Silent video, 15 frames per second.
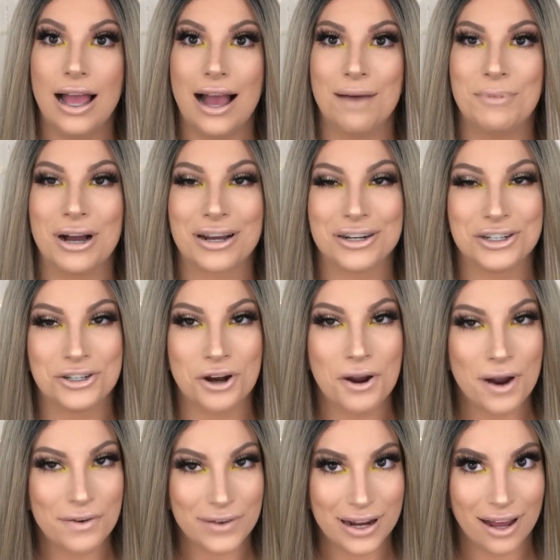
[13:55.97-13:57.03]
I'm not going to show you
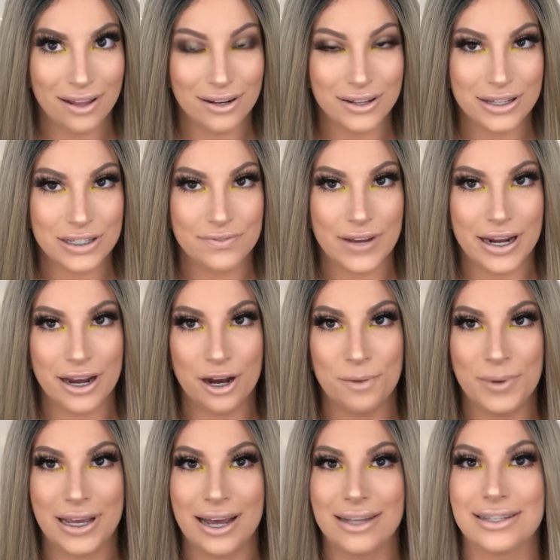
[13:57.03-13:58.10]
every color in this video
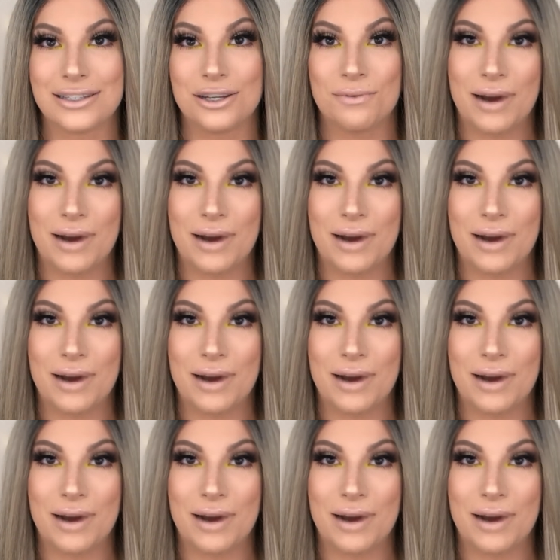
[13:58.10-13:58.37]
because it's